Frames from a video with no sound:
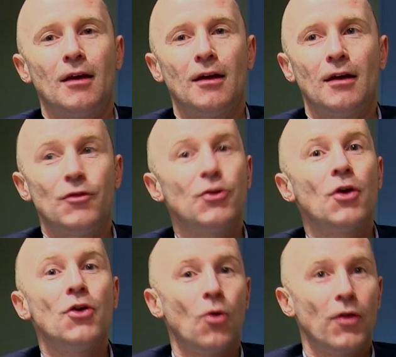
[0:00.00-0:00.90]
If you
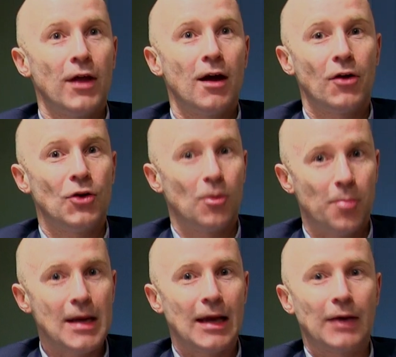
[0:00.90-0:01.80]
don't know what they are in your
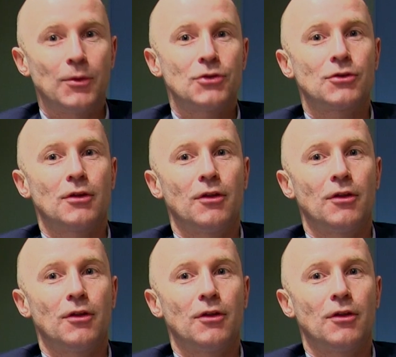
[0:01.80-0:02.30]
B language,